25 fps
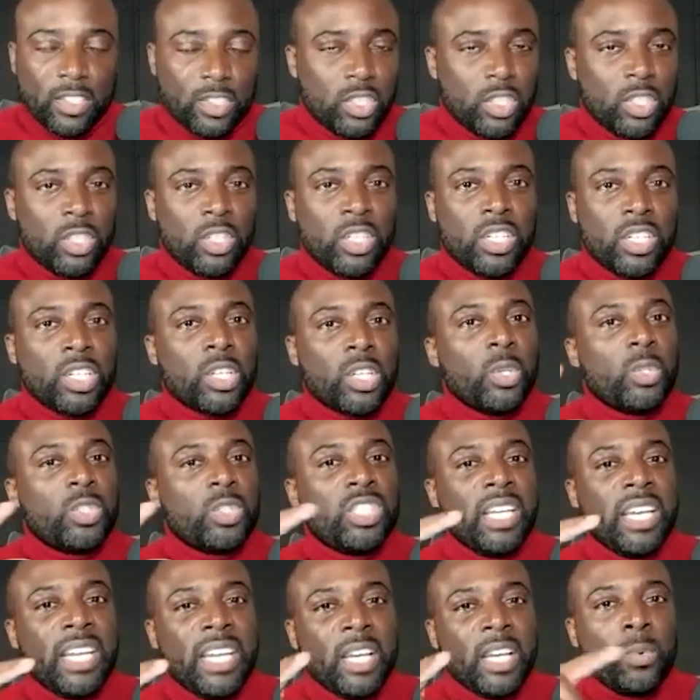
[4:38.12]
So you're
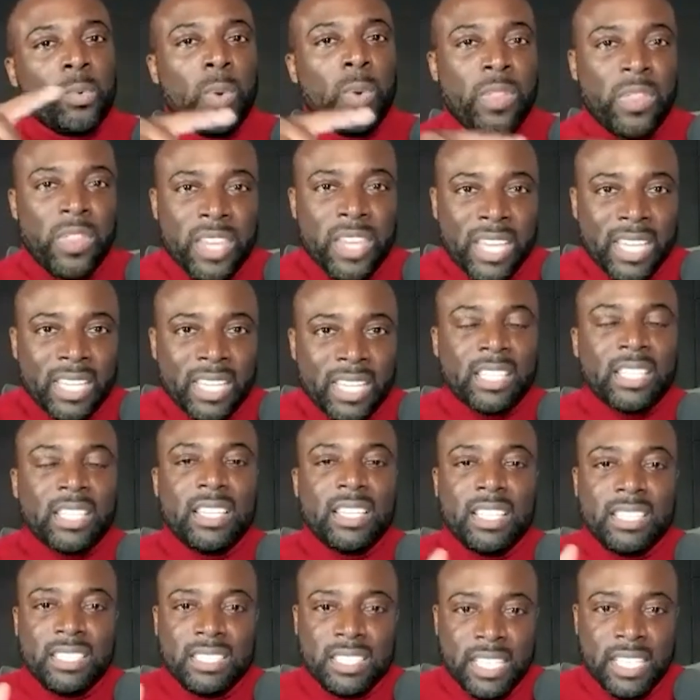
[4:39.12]
negotiating within
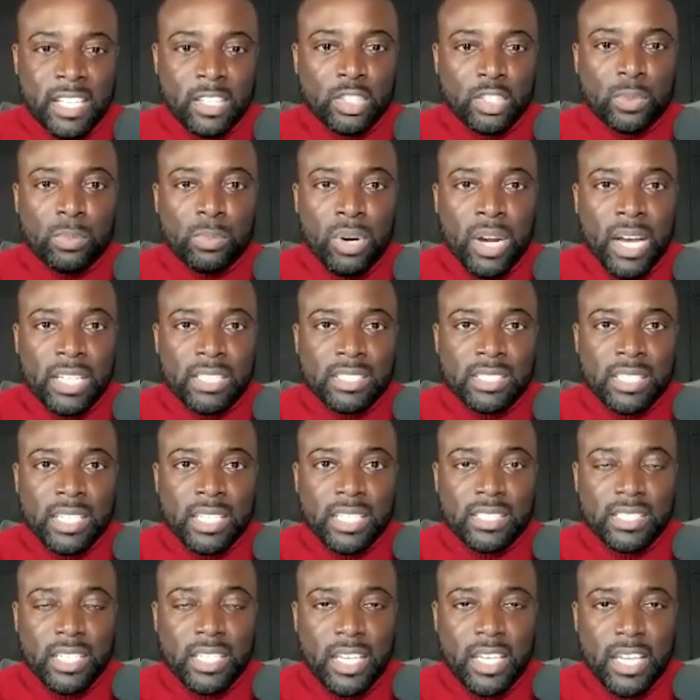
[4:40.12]
the sales
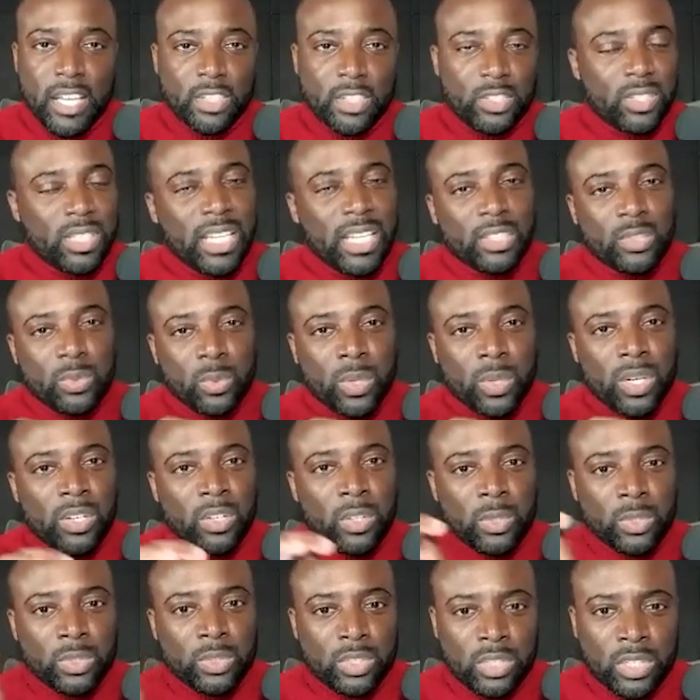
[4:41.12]
process. So that's where
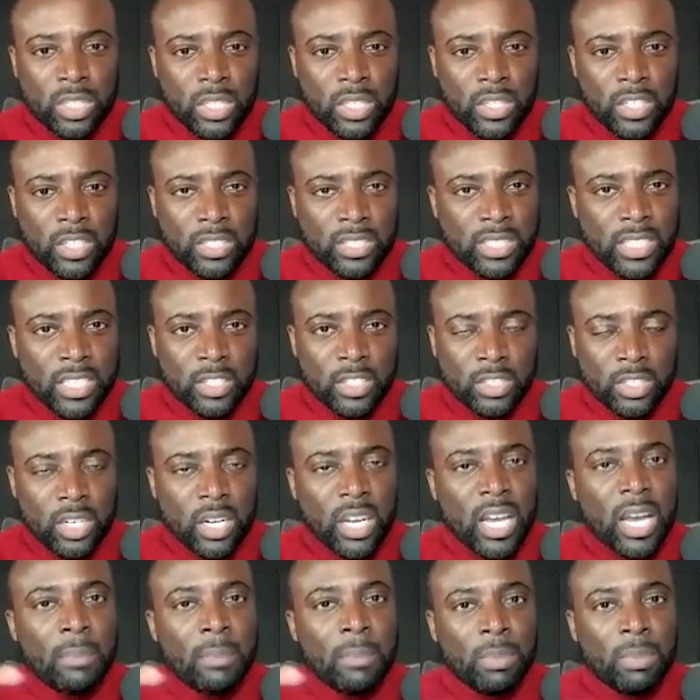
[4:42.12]
those the skills are
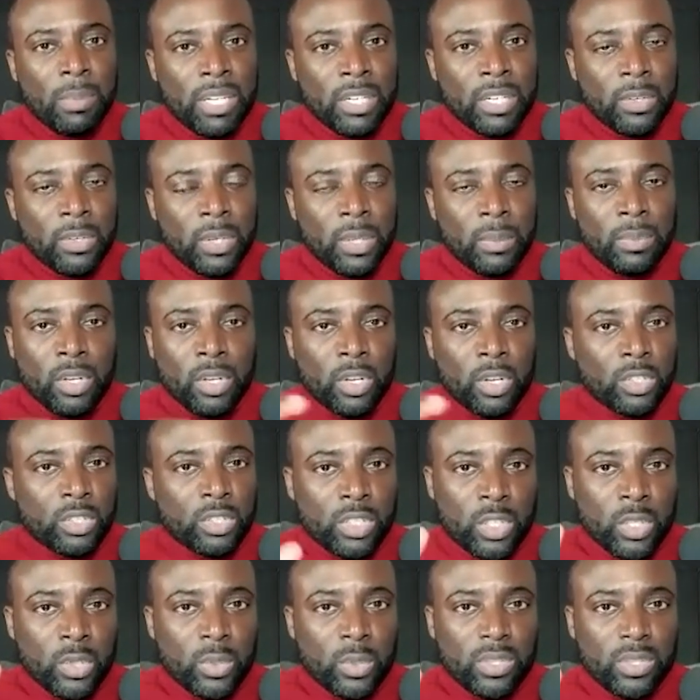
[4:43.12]
complementary but
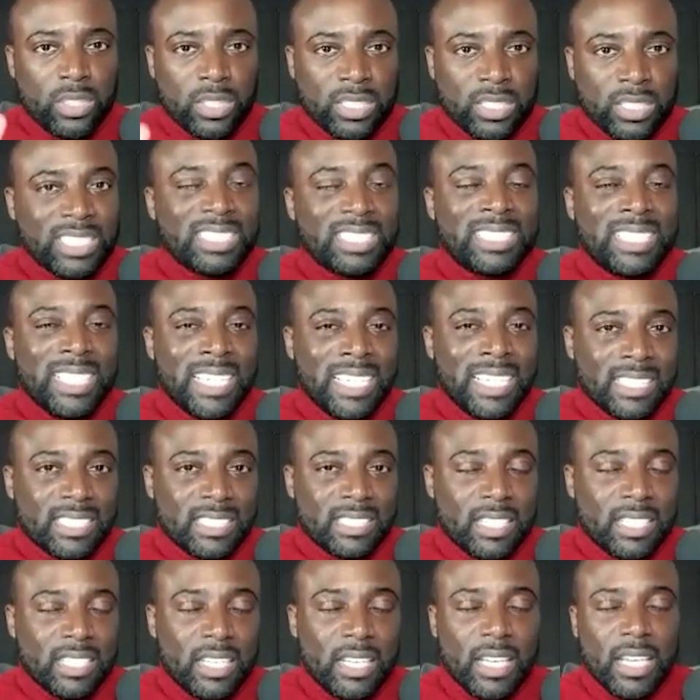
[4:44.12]
also
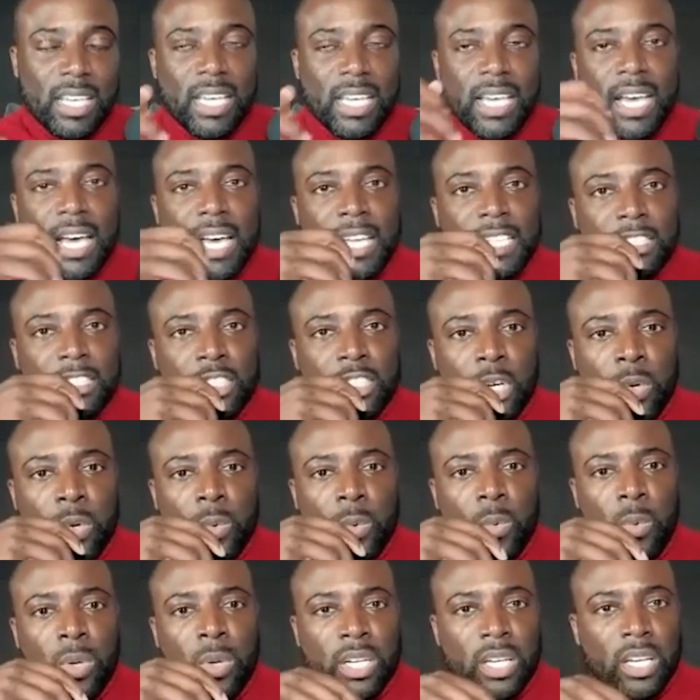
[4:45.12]
distinct. And so
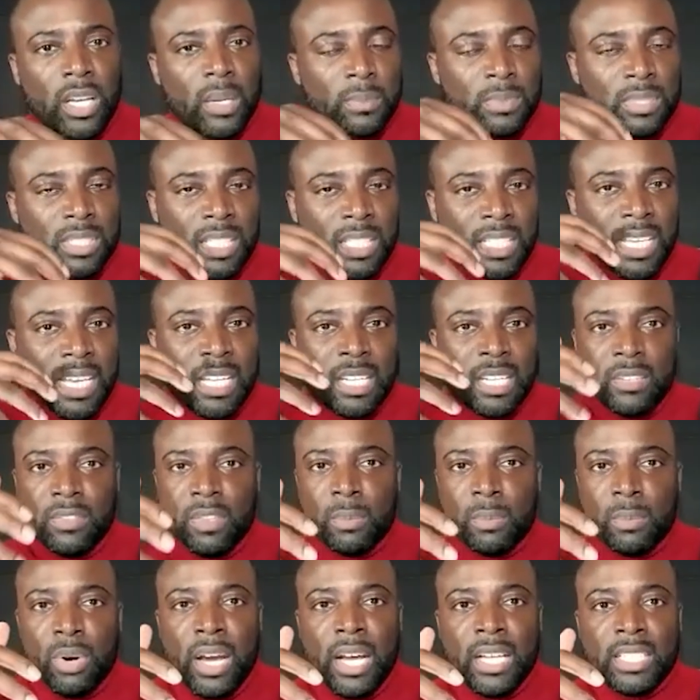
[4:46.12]
when it comes to the end of
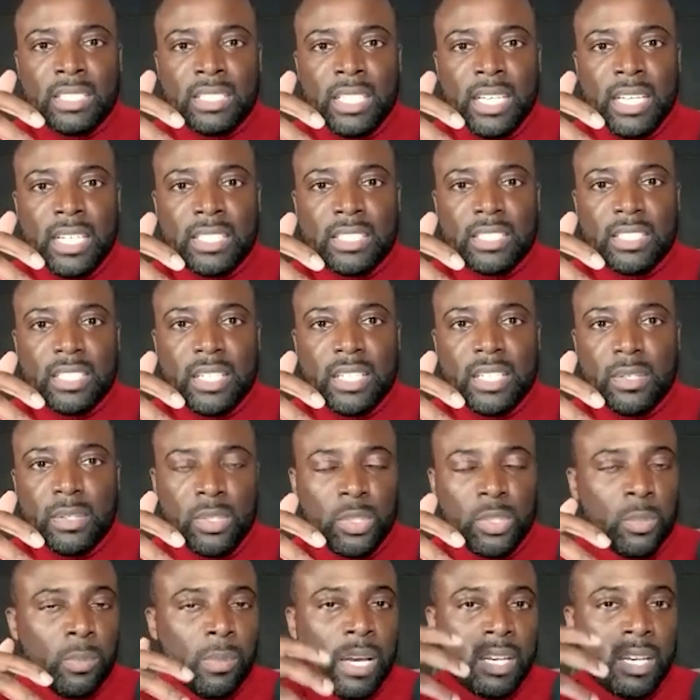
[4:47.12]
the process,
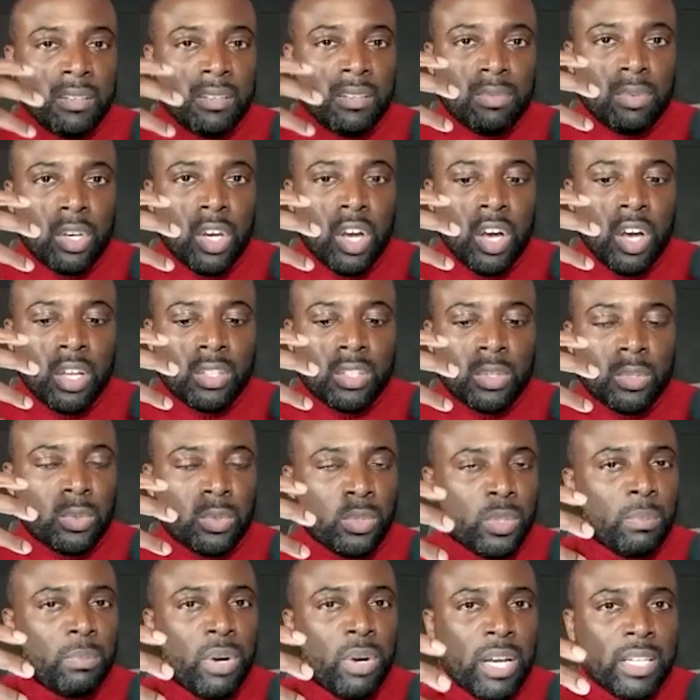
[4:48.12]
you might have gone
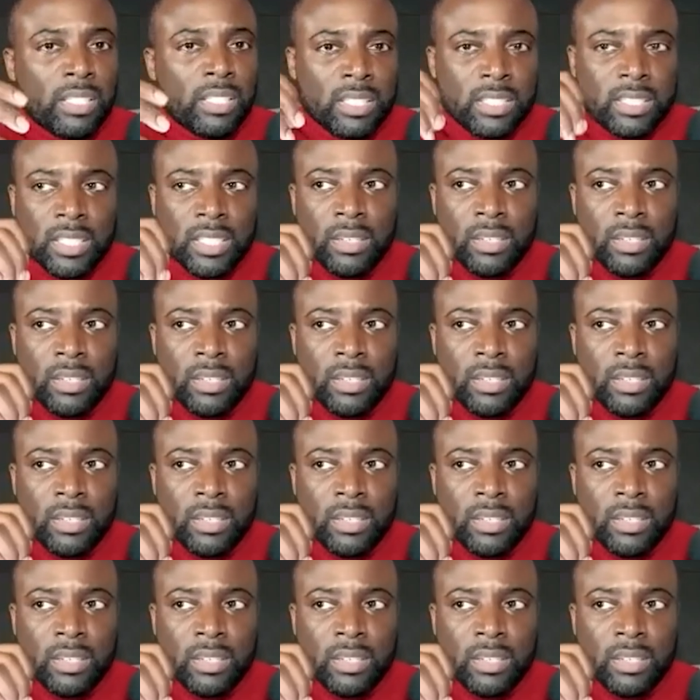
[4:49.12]
through the process